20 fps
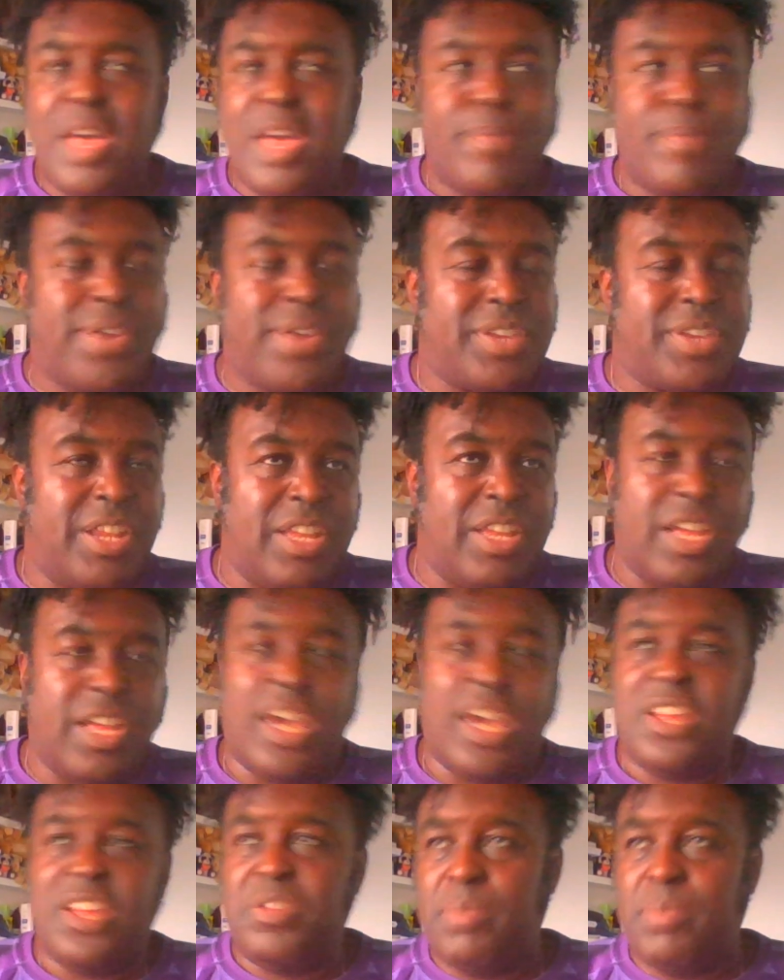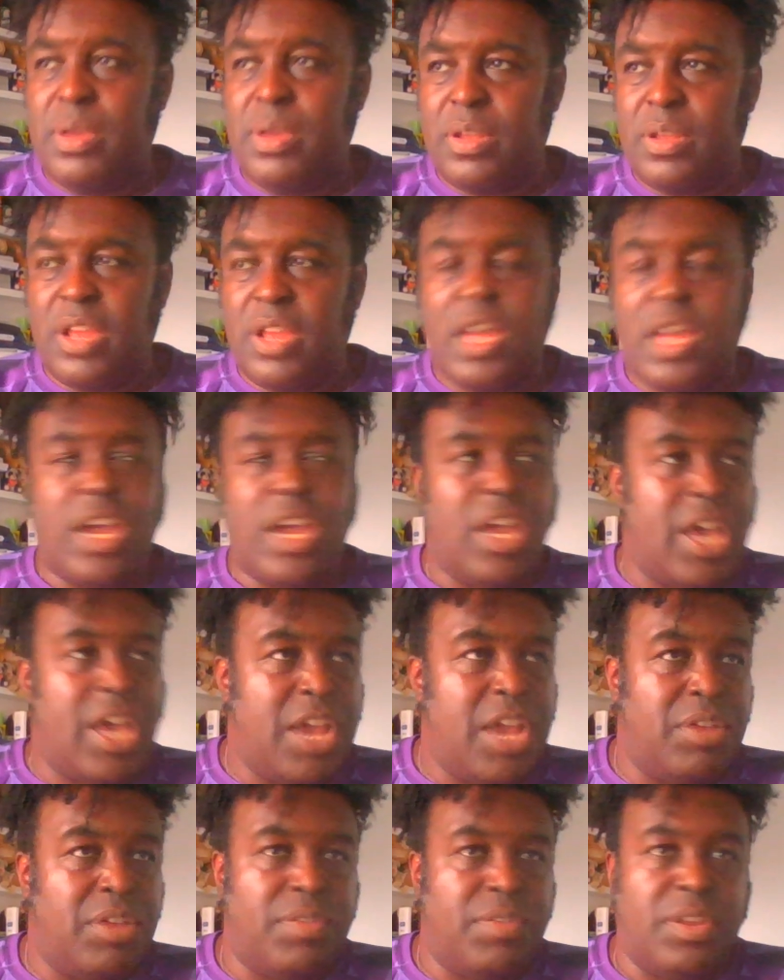basically the guy
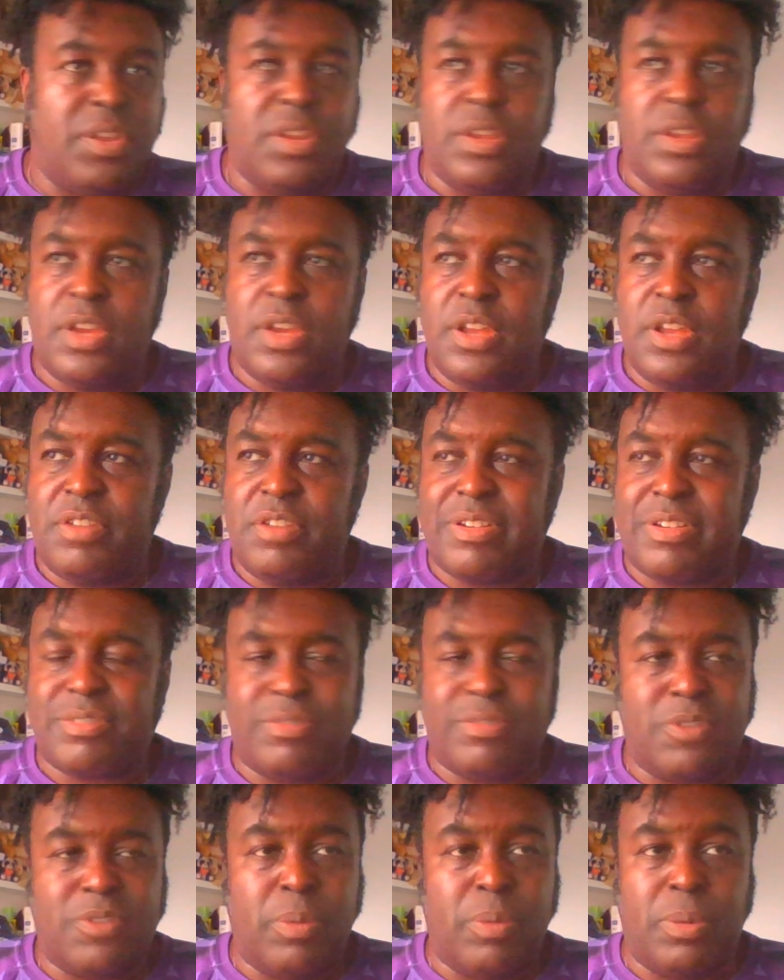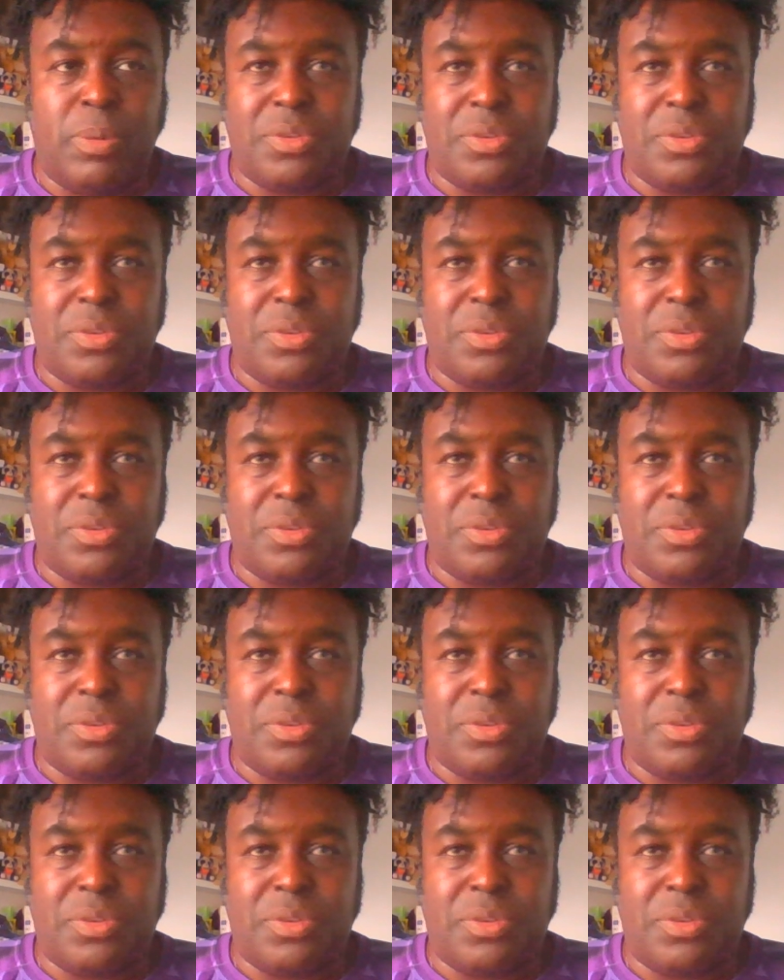ahead of the director of football.